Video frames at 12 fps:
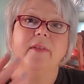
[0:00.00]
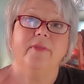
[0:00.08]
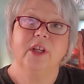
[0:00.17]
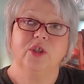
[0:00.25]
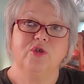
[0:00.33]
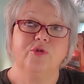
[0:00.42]

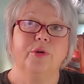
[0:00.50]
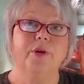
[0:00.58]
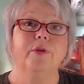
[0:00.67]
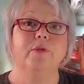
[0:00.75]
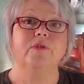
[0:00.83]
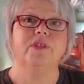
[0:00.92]
the
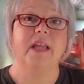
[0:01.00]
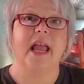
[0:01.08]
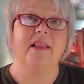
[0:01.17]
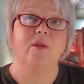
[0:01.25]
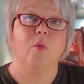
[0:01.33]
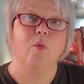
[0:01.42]
truths
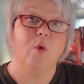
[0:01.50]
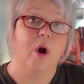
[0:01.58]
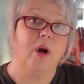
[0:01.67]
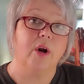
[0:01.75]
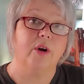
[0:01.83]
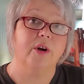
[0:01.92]
and the
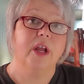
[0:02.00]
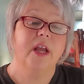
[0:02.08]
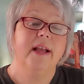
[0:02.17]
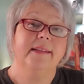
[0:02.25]
word